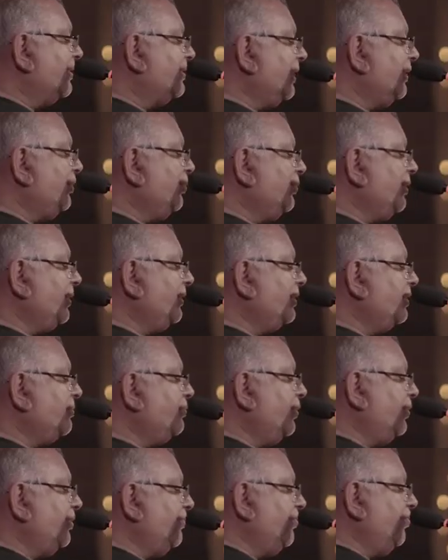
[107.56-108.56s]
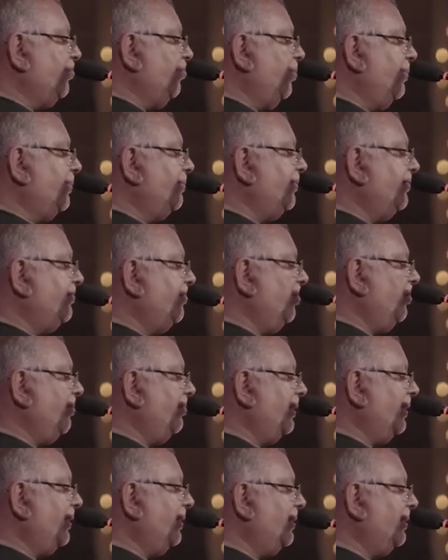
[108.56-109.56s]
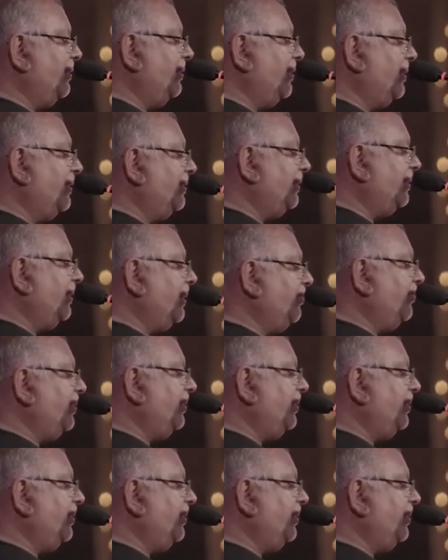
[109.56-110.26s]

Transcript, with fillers: As I look at this beautiful woman before me in the